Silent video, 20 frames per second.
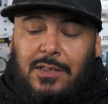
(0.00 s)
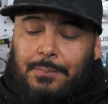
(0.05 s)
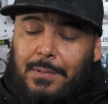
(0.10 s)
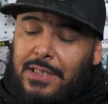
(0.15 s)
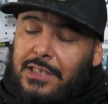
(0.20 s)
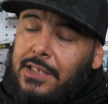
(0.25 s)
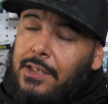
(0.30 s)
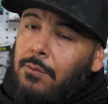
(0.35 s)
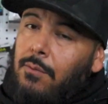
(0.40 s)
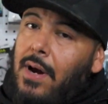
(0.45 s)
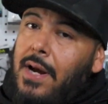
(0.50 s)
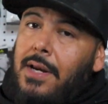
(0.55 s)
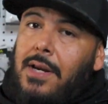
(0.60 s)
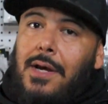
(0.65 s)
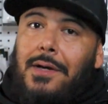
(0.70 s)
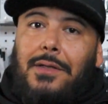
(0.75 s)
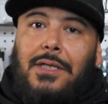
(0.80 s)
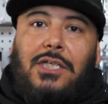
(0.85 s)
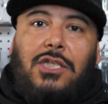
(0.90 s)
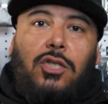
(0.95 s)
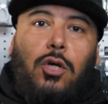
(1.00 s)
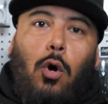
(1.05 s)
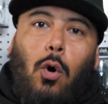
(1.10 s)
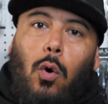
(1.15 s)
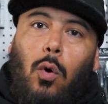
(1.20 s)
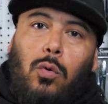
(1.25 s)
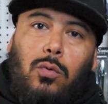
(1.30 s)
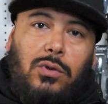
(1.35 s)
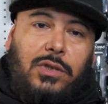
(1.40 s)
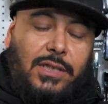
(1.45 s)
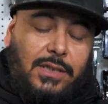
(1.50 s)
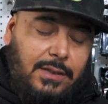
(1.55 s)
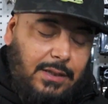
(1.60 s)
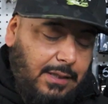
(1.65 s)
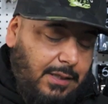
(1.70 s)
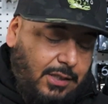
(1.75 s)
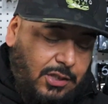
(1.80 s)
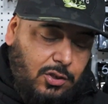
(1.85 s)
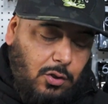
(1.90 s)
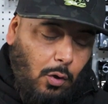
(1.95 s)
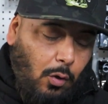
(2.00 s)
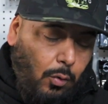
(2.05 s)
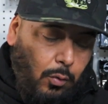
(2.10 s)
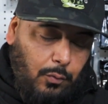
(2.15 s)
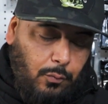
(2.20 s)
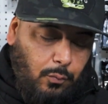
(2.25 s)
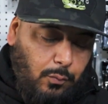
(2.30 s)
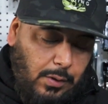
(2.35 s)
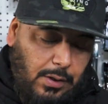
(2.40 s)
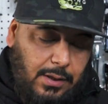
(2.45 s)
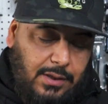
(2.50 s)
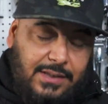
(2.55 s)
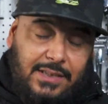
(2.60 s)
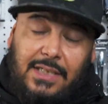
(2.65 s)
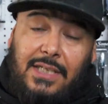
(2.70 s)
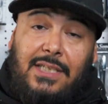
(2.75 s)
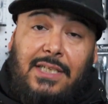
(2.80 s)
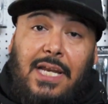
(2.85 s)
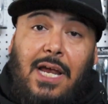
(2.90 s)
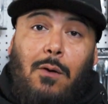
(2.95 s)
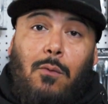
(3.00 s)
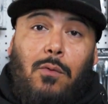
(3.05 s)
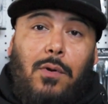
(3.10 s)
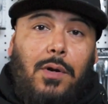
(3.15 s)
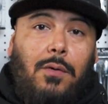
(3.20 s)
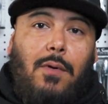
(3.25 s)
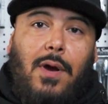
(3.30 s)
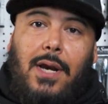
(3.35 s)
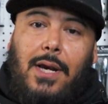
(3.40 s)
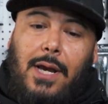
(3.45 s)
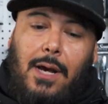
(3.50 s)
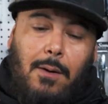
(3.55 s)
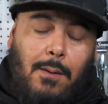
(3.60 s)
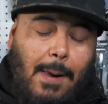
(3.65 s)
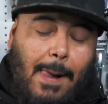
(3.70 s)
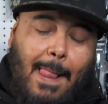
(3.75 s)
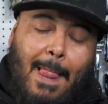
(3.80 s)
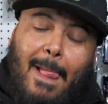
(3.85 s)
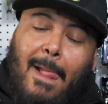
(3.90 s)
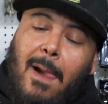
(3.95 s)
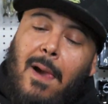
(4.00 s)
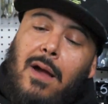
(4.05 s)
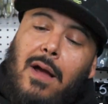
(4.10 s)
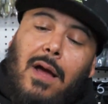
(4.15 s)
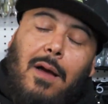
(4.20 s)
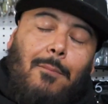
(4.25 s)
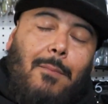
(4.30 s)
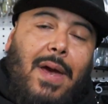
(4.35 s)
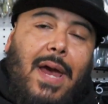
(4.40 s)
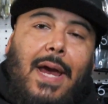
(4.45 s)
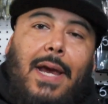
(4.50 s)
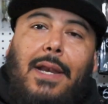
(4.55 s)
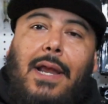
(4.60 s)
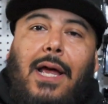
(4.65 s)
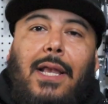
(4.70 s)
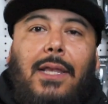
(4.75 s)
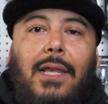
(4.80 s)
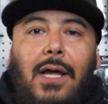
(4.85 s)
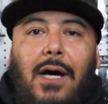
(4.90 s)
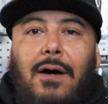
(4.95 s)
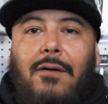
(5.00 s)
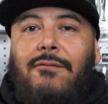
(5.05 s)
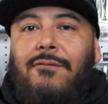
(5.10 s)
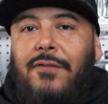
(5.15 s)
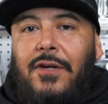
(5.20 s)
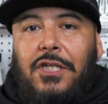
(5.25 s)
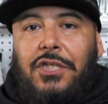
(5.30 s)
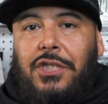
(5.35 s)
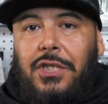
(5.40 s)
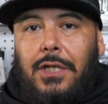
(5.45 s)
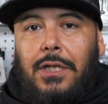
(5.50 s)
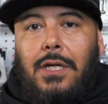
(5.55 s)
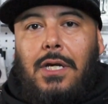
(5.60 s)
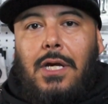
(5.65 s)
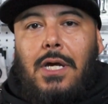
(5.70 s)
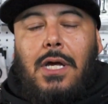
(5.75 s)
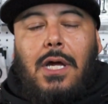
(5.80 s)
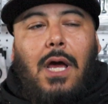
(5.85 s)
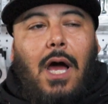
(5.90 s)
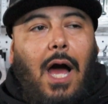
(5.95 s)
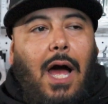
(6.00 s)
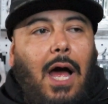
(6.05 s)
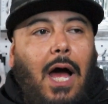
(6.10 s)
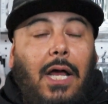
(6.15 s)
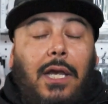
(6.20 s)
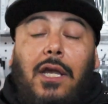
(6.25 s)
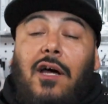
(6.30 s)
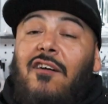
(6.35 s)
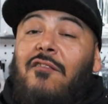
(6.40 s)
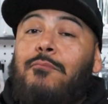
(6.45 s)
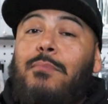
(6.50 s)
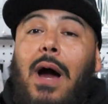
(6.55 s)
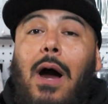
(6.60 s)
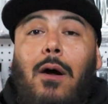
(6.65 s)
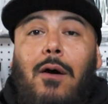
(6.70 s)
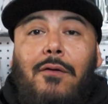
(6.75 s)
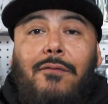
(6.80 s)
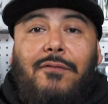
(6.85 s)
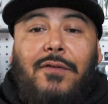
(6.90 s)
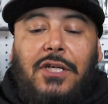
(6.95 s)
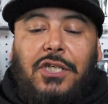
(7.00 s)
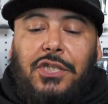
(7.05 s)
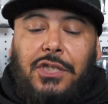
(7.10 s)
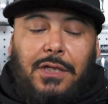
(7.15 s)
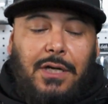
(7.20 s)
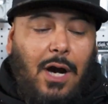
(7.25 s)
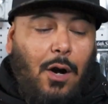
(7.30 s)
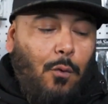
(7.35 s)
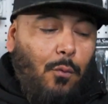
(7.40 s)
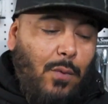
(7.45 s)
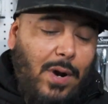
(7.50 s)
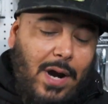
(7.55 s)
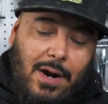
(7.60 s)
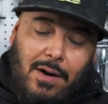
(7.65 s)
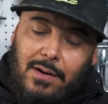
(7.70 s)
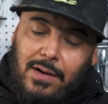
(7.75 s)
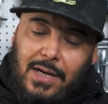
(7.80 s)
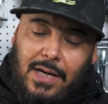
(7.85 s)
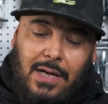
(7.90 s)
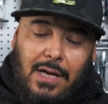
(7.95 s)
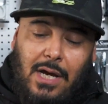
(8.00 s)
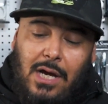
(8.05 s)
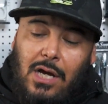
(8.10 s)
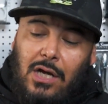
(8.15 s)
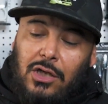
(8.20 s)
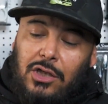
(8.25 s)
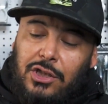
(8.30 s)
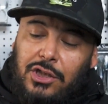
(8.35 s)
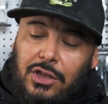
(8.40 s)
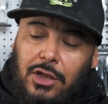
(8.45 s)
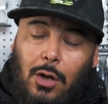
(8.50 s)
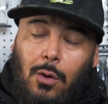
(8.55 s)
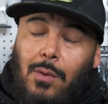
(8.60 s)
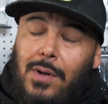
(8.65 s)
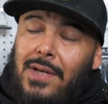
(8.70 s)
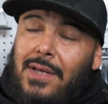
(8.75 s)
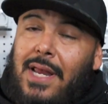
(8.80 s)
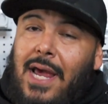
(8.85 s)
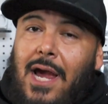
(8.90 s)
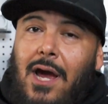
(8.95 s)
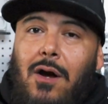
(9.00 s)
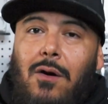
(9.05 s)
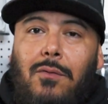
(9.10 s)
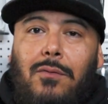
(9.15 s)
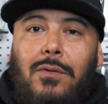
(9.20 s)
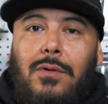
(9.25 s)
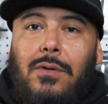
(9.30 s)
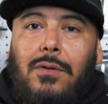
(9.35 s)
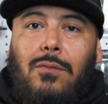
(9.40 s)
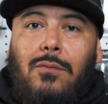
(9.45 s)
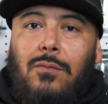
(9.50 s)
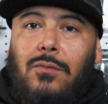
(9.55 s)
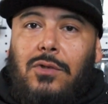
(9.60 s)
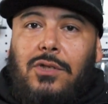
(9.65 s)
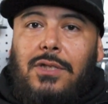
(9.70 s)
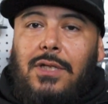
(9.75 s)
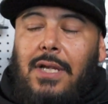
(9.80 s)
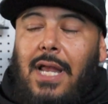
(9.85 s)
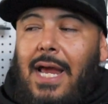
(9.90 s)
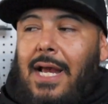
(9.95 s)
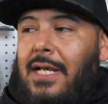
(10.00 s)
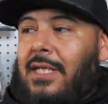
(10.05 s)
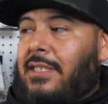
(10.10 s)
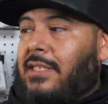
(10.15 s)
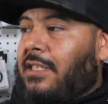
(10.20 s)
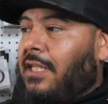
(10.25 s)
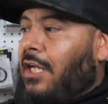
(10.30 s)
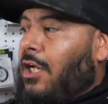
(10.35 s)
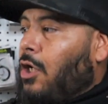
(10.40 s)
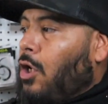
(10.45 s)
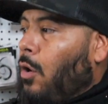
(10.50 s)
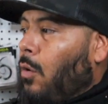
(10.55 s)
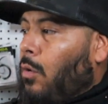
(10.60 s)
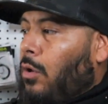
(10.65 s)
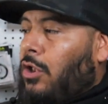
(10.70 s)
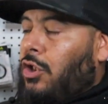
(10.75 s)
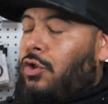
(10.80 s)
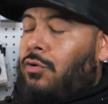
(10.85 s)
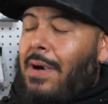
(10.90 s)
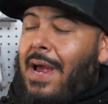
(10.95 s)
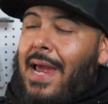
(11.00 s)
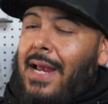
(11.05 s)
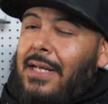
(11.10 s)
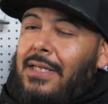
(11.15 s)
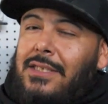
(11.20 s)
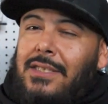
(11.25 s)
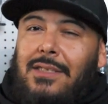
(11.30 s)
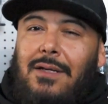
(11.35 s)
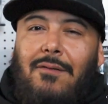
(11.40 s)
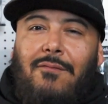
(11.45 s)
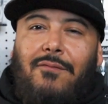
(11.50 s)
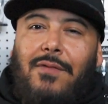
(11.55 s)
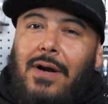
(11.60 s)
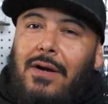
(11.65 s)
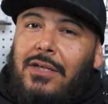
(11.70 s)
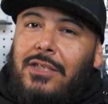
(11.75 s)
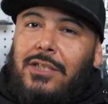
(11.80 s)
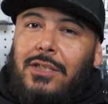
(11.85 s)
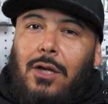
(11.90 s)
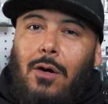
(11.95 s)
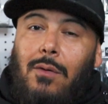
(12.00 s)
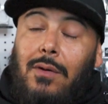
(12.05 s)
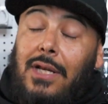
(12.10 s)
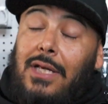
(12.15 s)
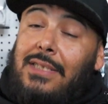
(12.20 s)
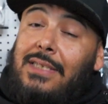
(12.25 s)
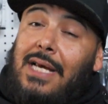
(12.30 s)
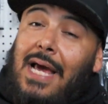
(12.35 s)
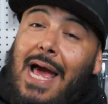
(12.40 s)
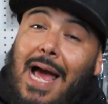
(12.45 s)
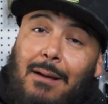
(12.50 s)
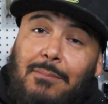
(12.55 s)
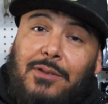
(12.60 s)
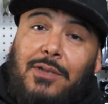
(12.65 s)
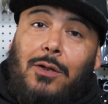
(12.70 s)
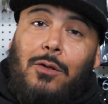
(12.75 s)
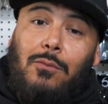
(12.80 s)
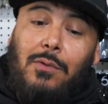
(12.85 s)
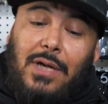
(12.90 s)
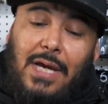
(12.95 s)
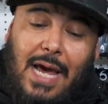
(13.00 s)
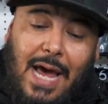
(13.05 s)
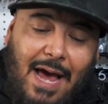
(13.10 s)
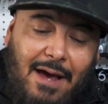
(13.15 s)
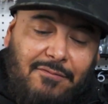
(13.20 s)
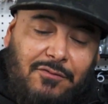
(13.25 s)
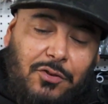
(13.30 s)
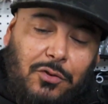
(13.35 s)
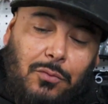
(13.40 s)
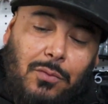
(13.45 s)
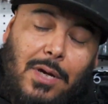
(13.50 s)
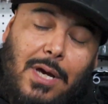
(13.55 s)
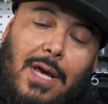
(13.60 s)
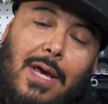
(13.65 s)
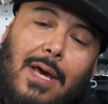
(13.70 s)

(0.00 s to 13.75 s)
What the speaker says: especially right now in this cold season that we're in right now. Man, I love fishing. I love power fishing. I rarely slow it down to like a Cinco or dragging something very slow unless I absolutely have to.